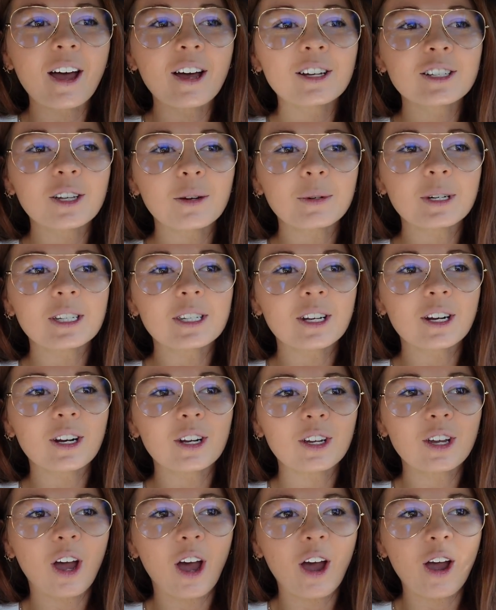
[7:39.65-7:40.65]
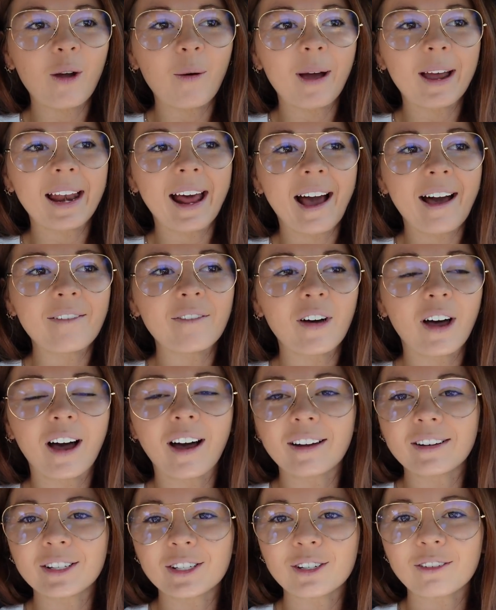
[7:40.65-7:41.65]
So we're just gonna go and have a
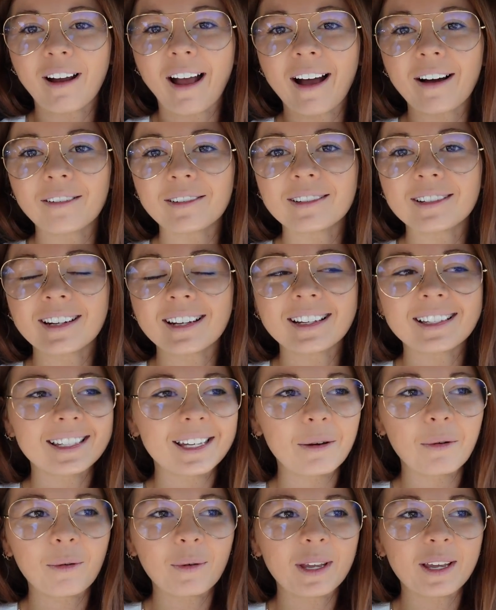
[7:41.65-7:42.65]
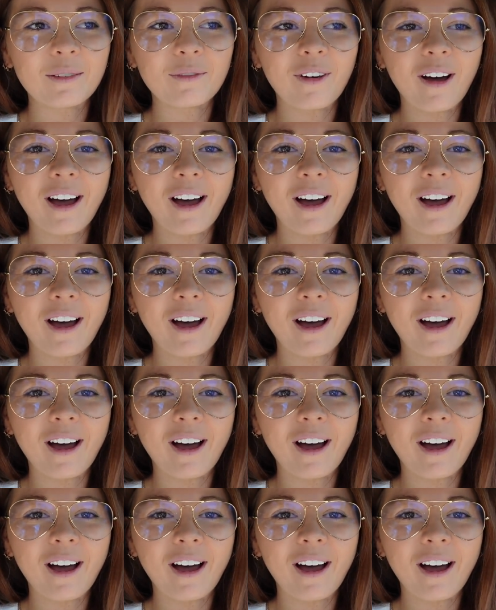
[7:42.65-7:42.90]
hunt around and see what we can